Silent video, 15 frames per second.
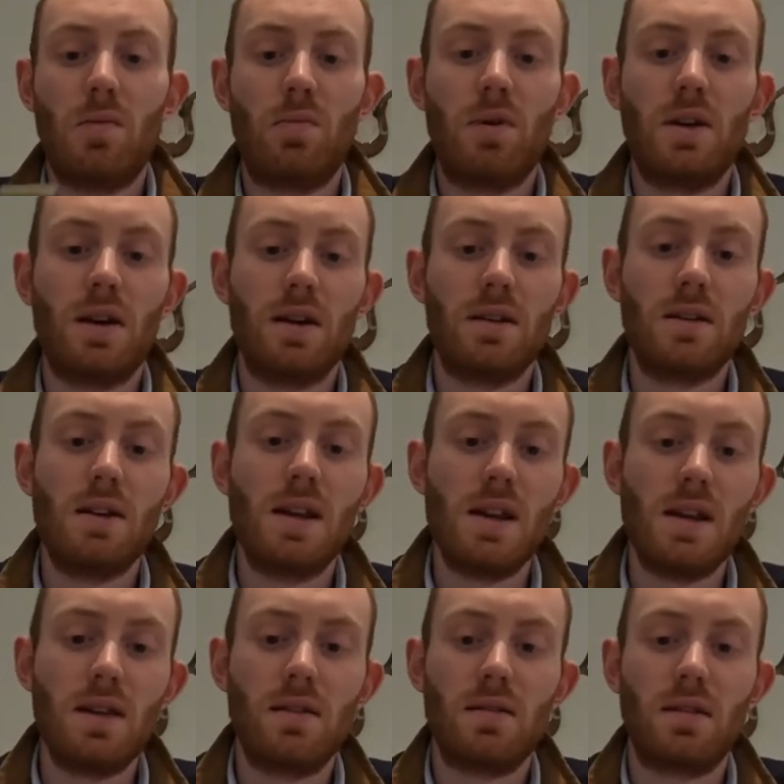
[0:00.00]
put it
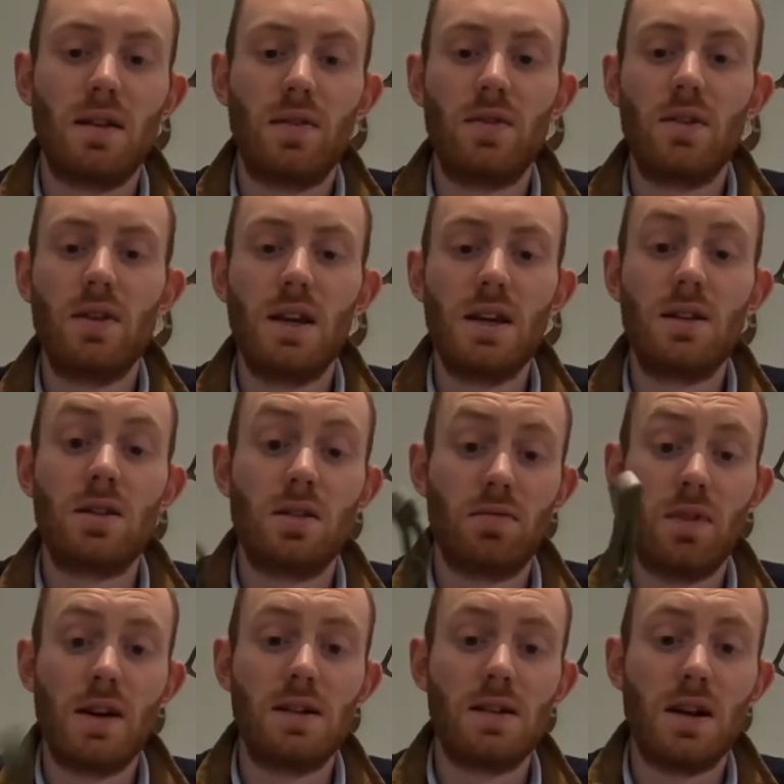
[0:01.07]
underneath if you need to
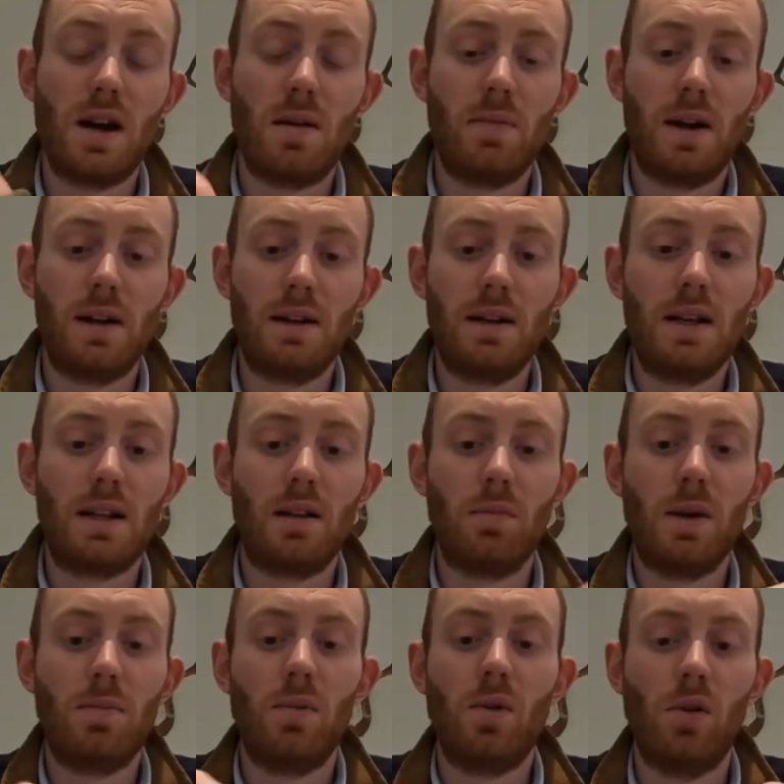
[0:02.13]
raise it up that little
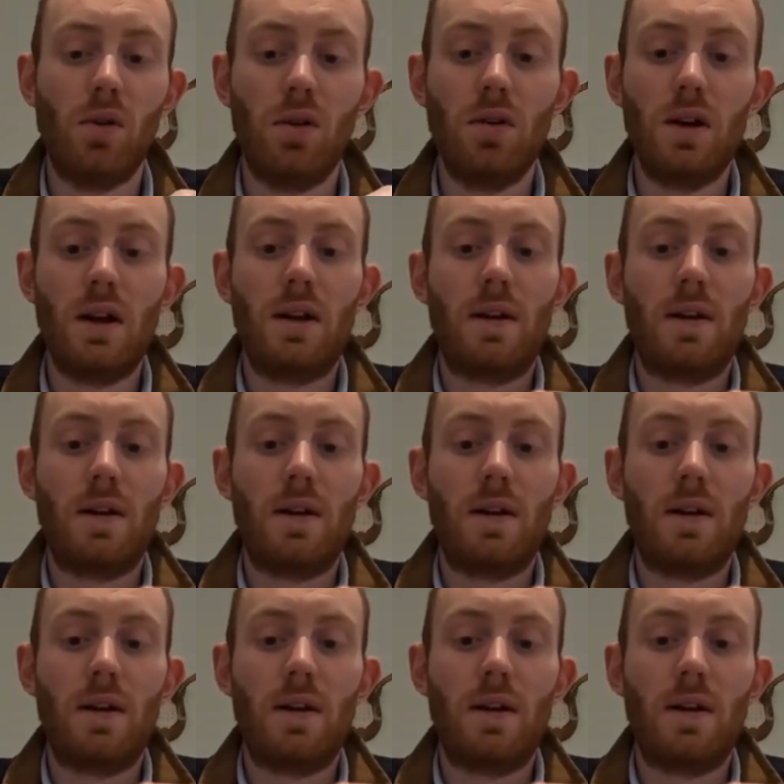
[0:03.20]
bit more,